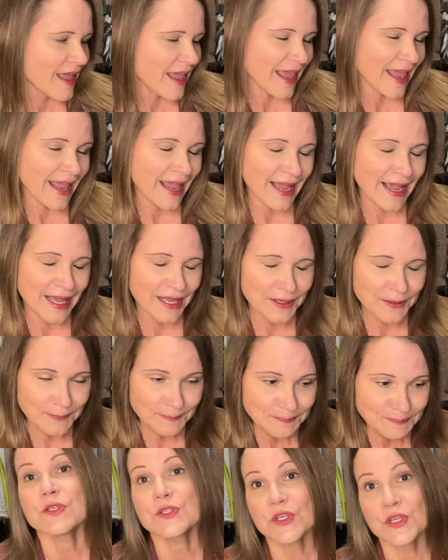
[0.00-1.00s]
And
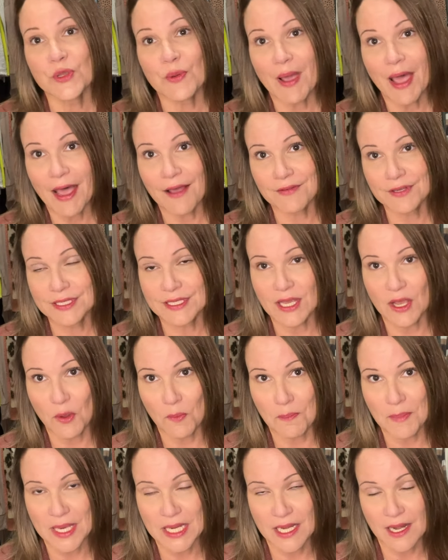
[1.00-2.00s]
so you have until
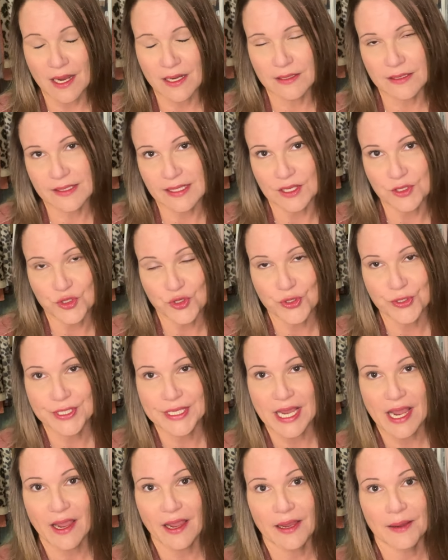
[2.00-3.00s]
midnight central
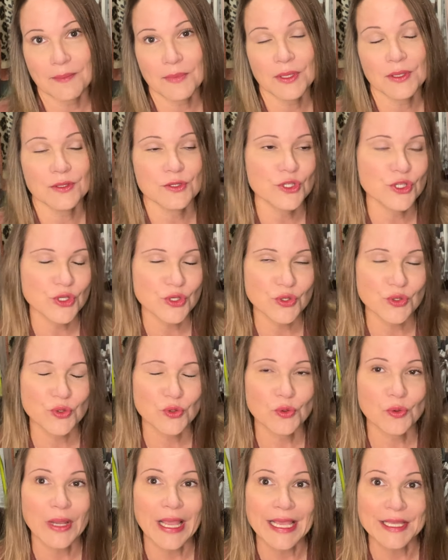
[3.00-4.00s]
time
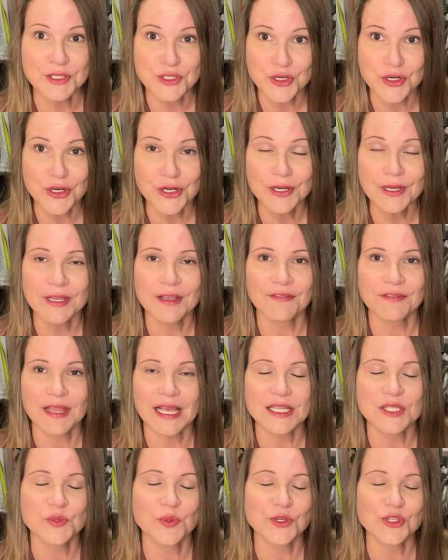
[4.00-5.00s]
to enter if
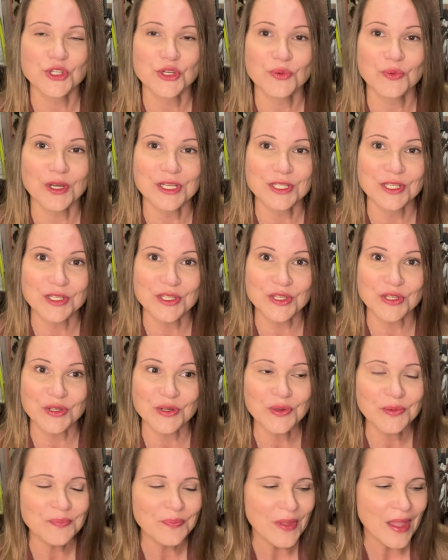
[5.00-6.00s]
that's what you want to
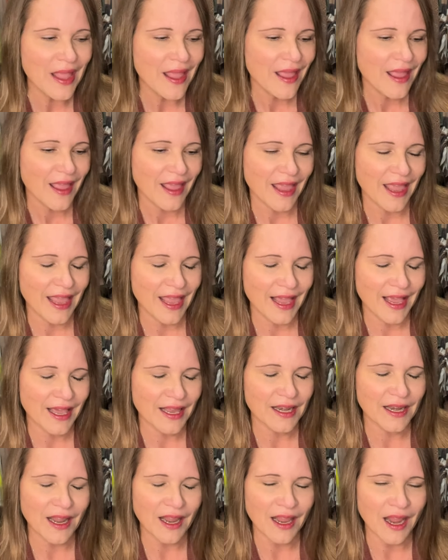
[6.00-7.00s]
do
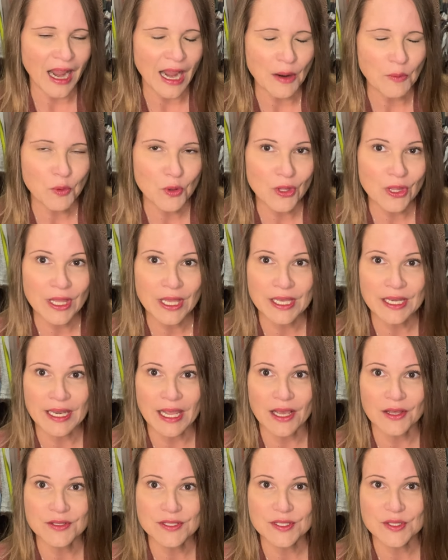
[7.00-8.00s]
and I will
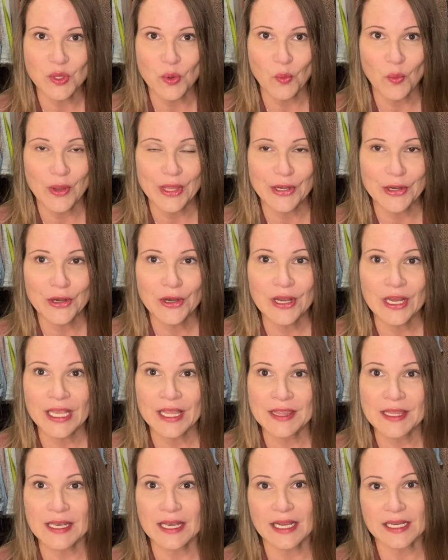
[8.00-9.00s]
announce the winner
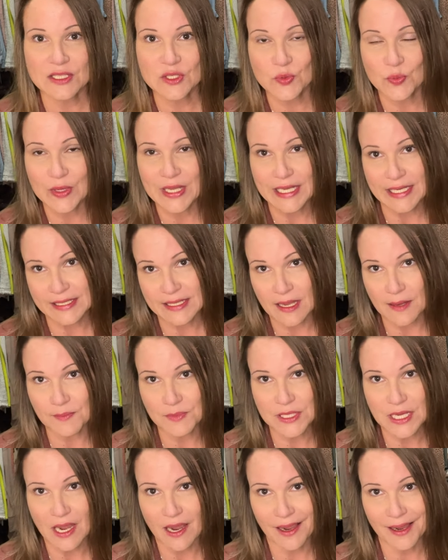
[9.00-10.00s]
in the next week
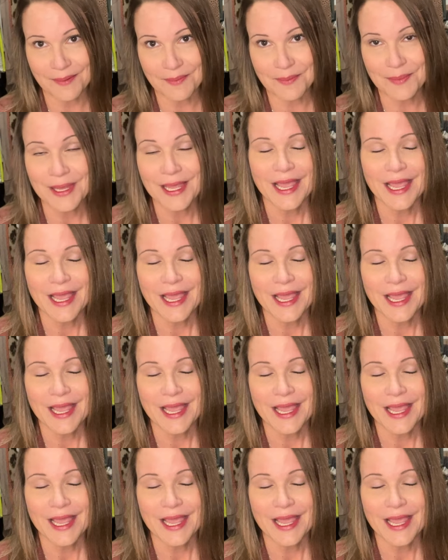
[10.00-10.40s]
sometime.